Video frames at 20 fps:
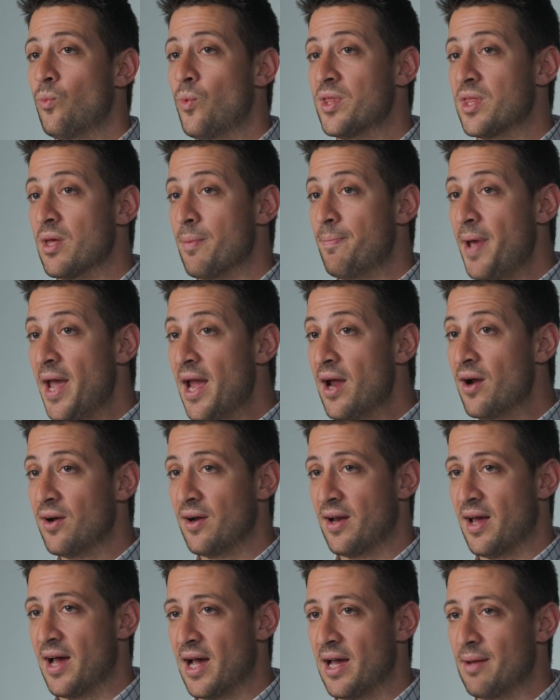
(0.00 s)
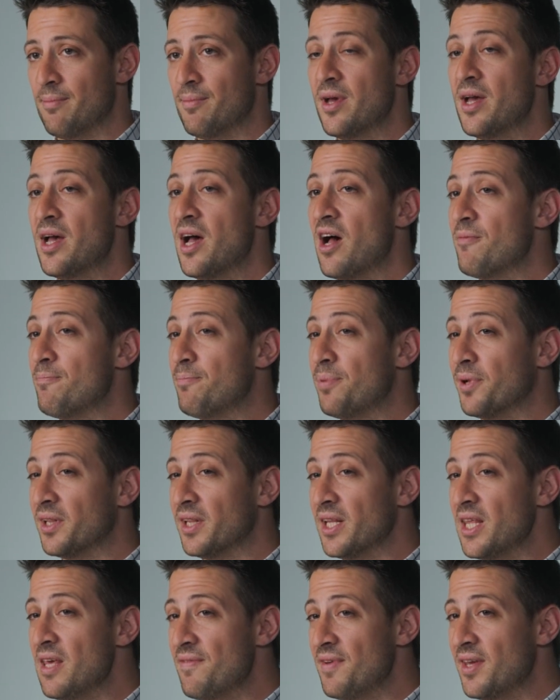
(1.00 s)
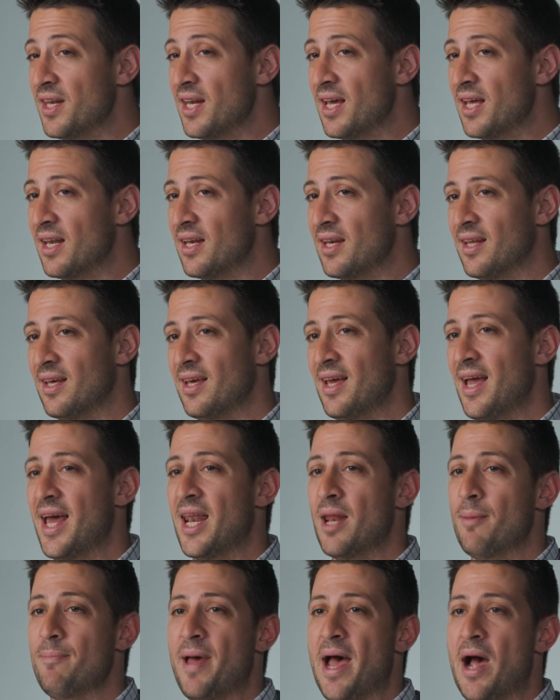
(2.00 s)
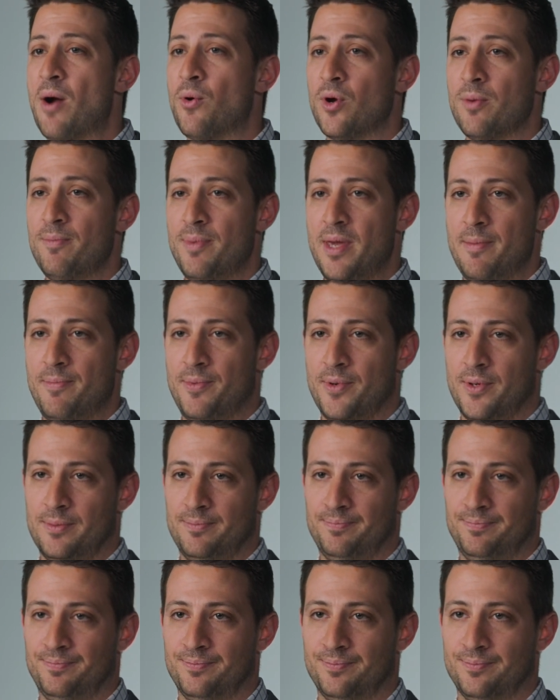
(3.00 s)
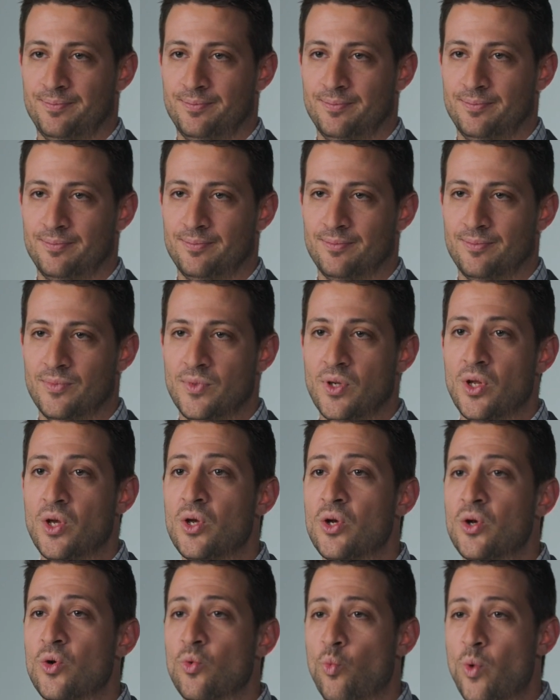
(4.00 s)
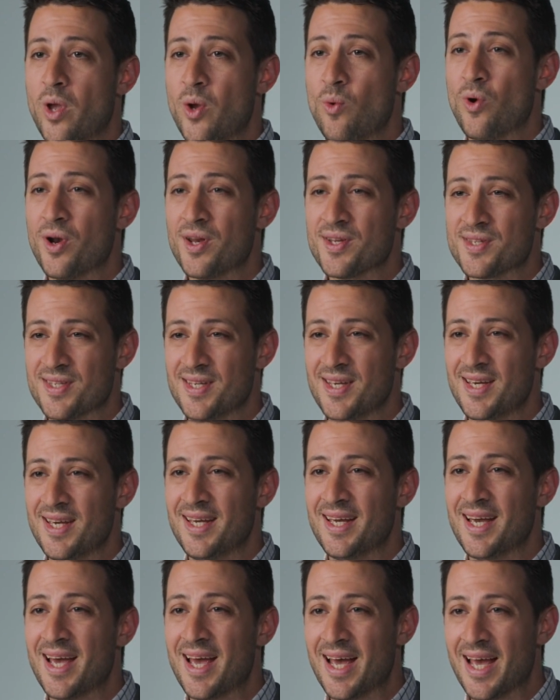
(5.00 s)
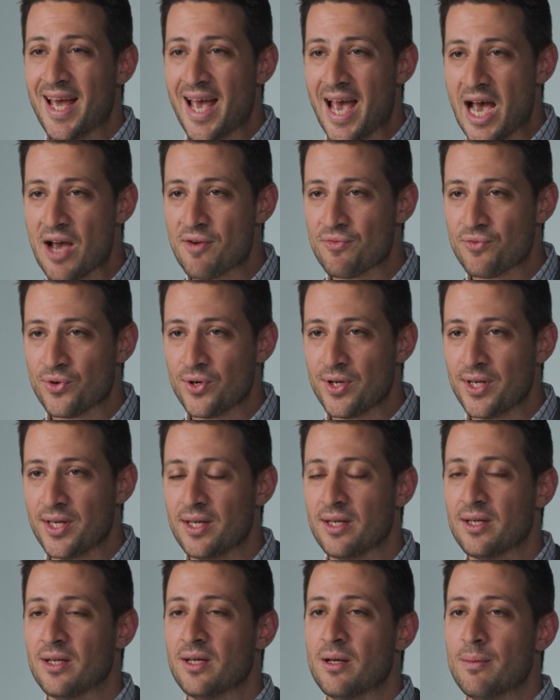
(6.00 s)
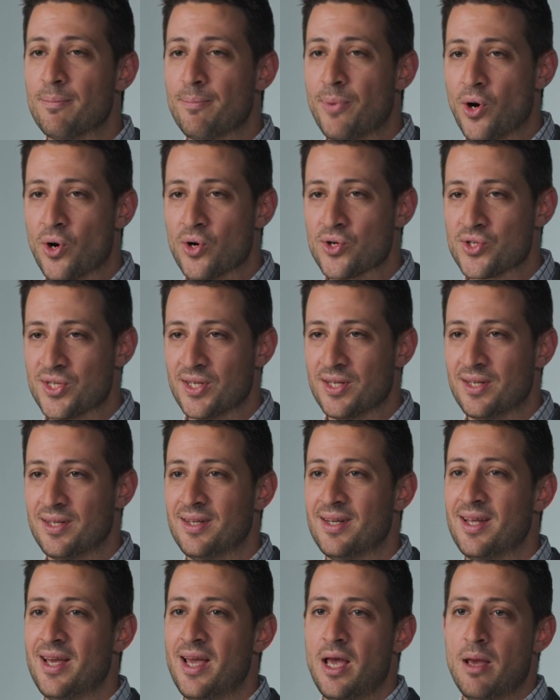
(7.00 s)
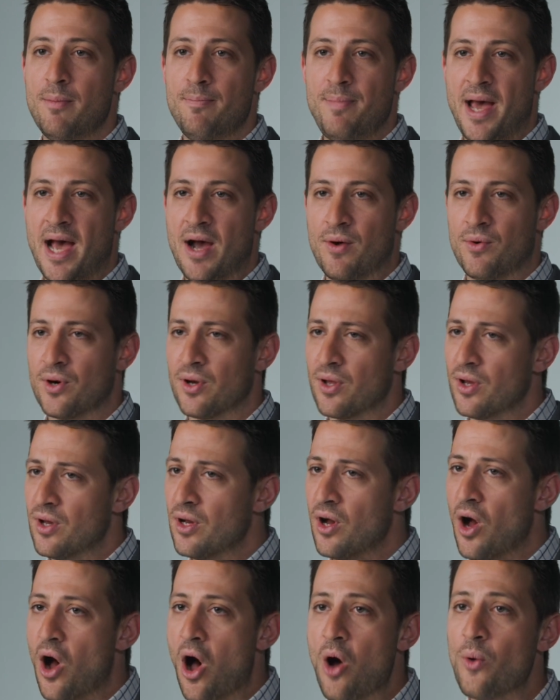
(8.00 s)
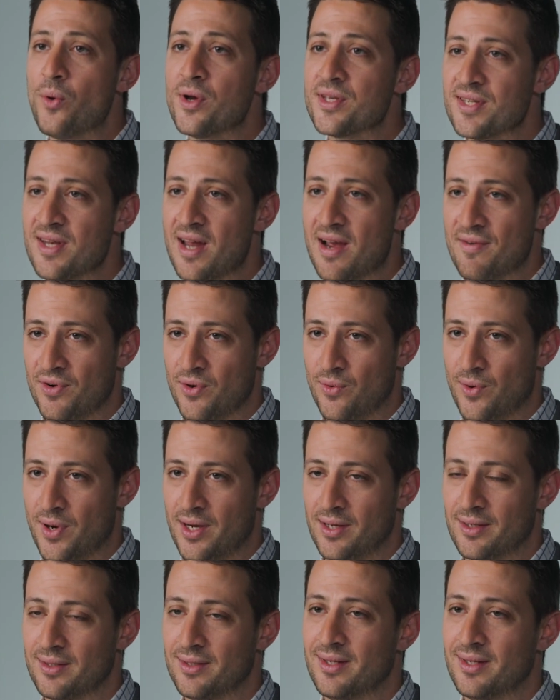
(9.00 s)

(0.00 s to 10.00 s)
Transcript: with a paradigm of believing in and empowering people? We want to see every person empowered, always and everywhere.